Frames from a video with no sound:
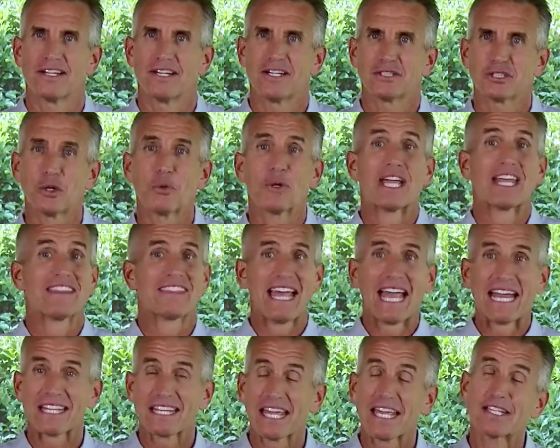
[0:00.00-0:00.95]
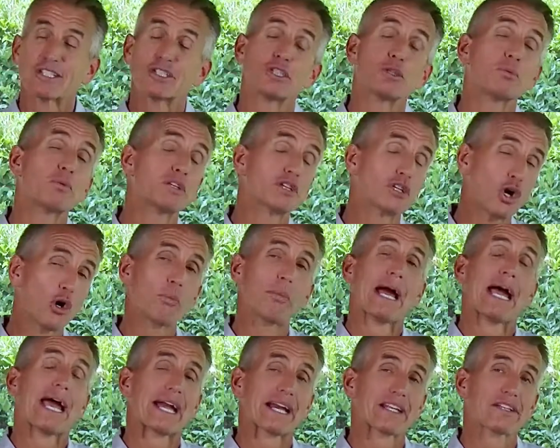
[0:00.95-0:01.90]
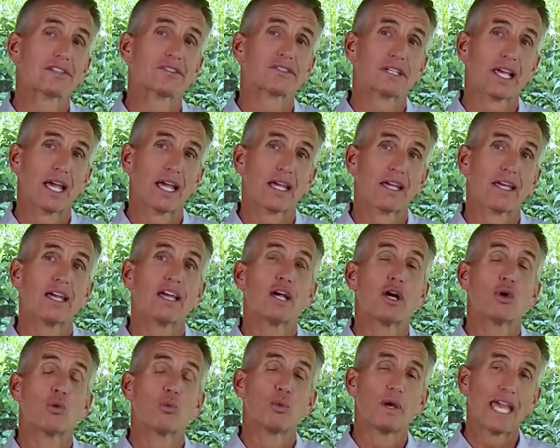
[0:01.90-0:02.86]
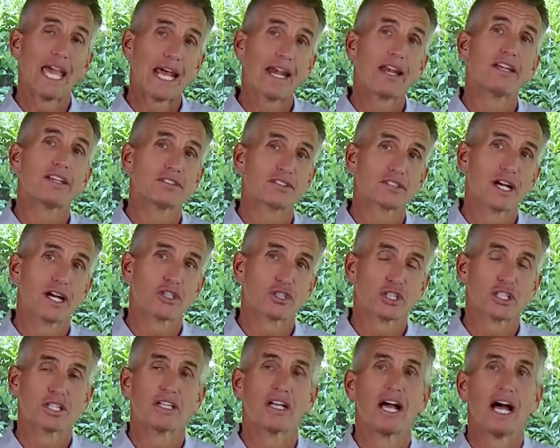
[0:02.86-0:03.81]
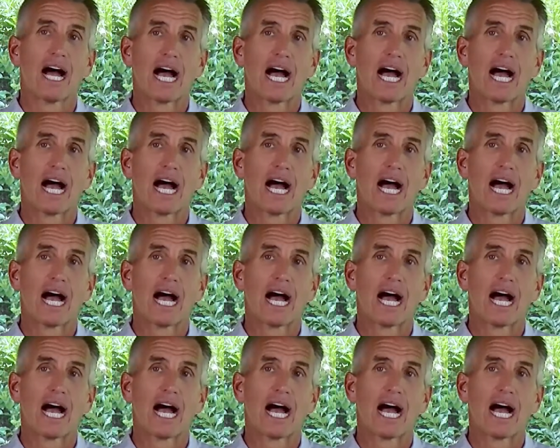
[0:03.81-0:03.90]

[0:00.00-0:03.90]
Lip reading: So in that case, you would go back and say, we had a discussion.